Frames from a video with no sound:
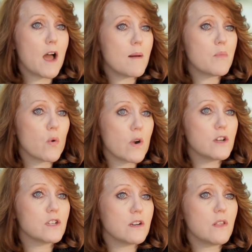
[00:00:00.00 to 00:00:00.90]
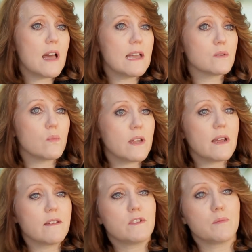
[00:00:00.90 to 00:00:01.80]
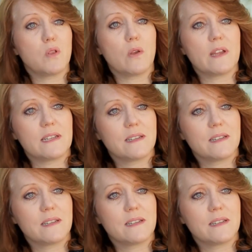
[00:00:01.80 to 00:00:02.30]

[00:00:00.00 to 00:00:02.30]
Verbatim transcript: operationalize what I've deployed.